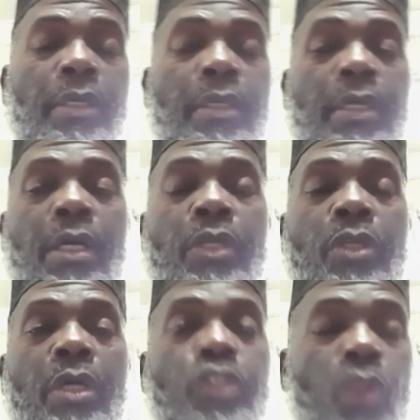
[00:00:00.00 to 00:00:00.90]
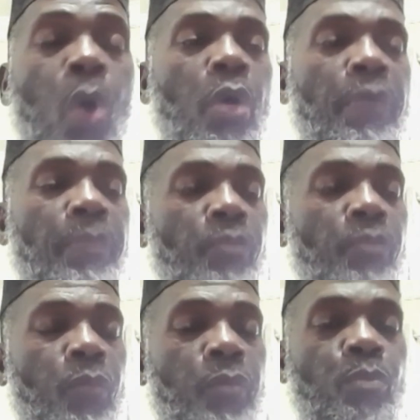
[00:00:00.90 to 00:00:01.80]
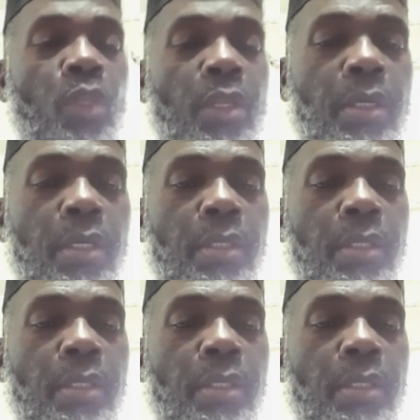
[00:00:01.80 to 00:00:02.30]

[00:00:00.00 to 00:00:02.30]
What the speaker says: so much, Shiekh, for sharing that as well. And, you